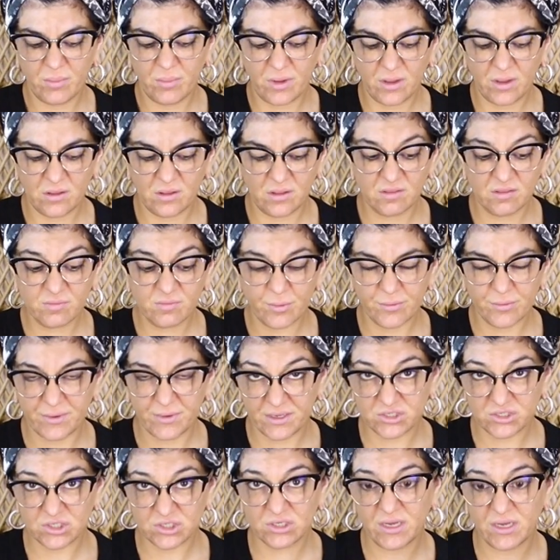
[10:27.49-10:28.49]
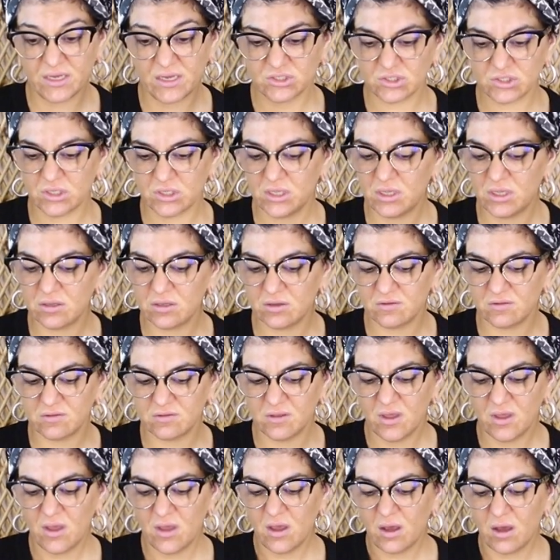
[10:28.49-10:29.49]
inspiration, actually,
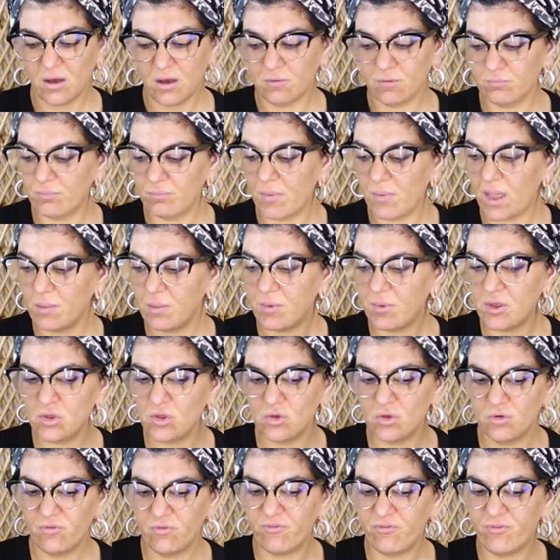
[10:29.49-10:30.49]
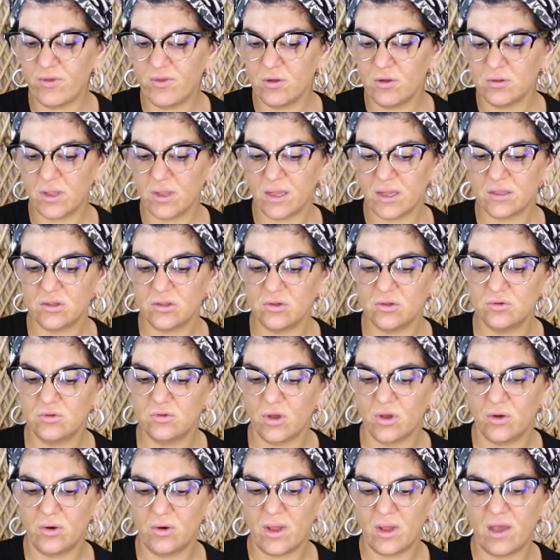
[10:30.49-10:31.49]
because maybe you feel like you
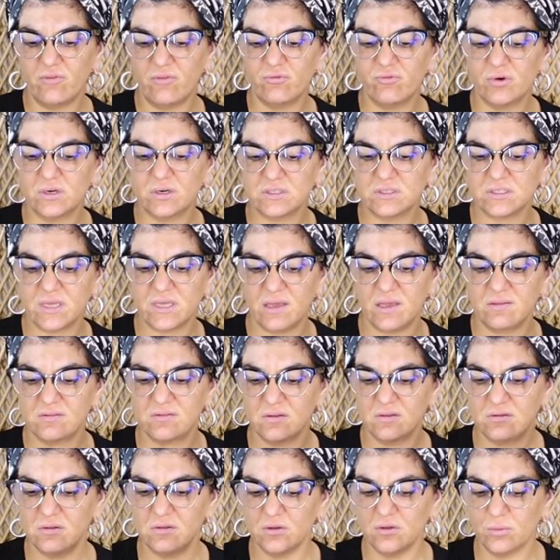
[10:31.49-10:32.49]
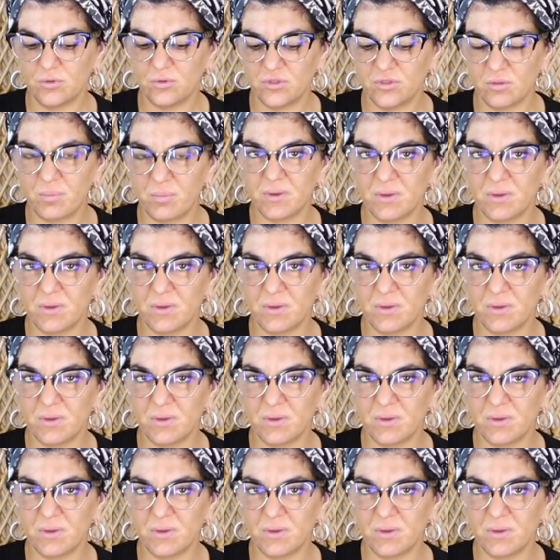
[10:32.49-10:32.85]
don't have what it takes to deal with it,